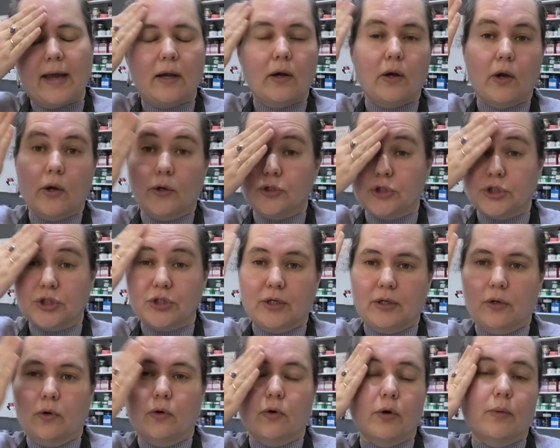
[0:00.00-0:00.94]

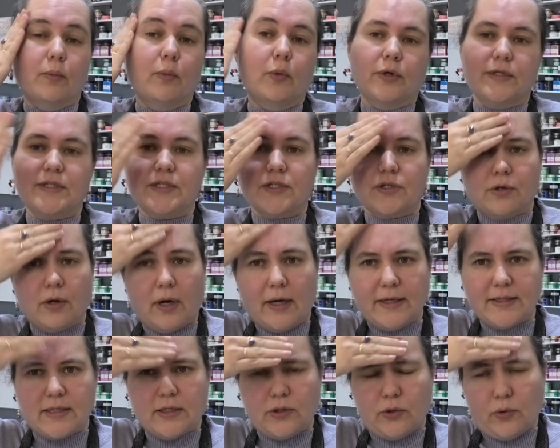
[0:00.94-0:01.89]
lotion or a
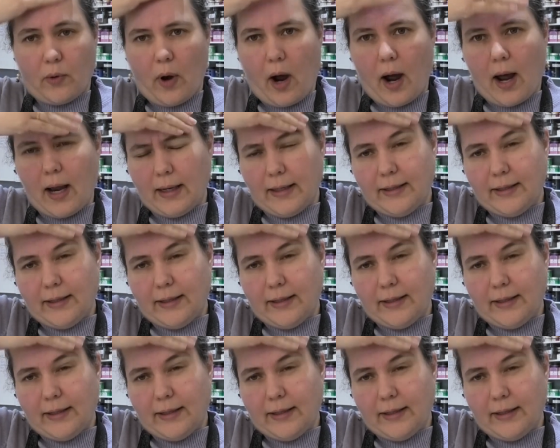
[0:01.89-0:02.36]
moisturizer. You are